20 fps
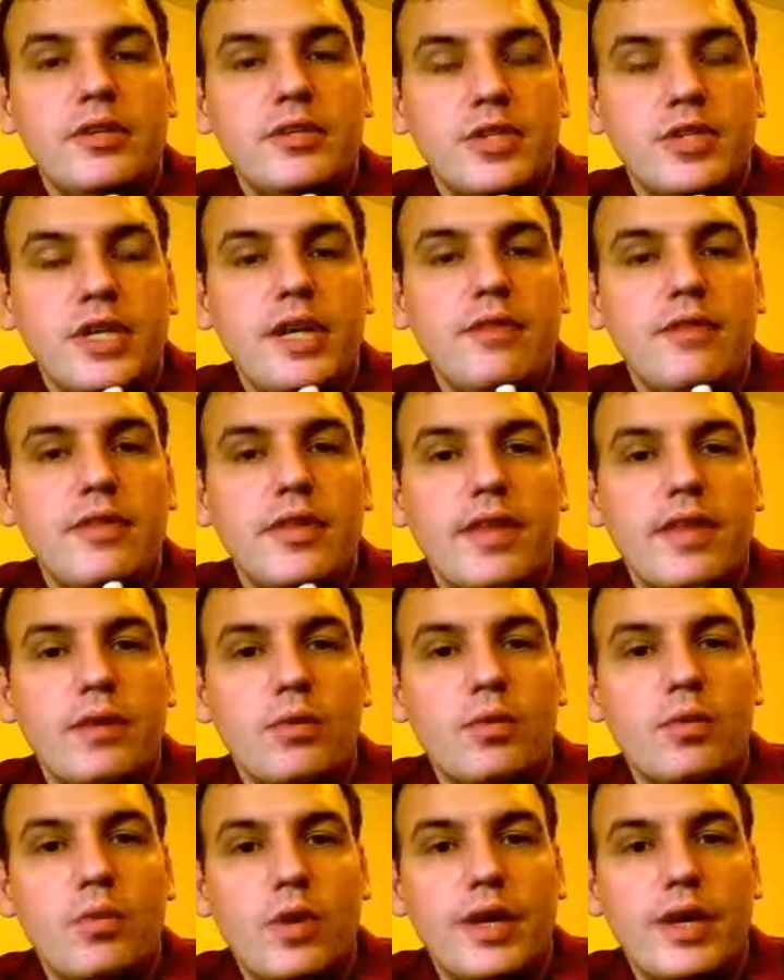Geneva they
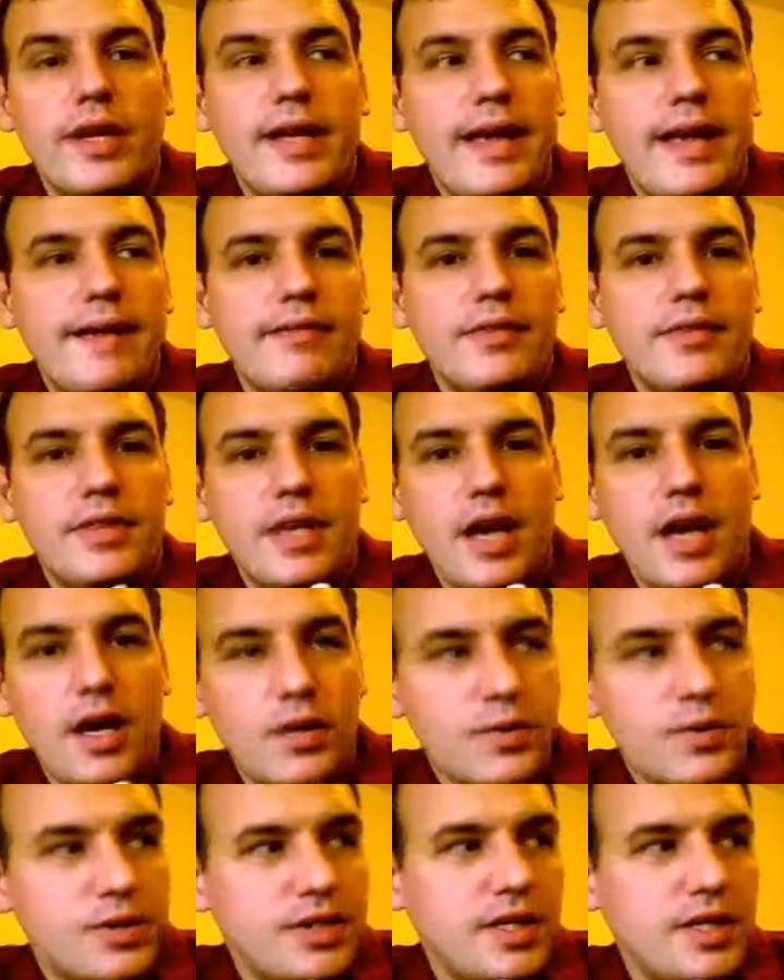were wanting to have a
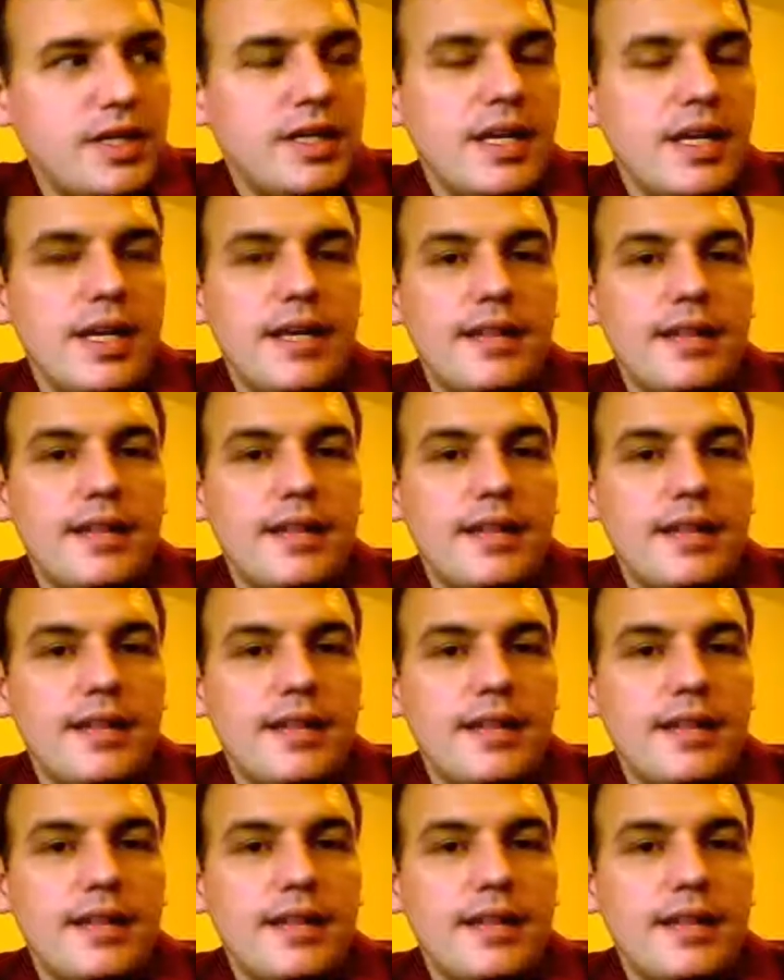theocracy.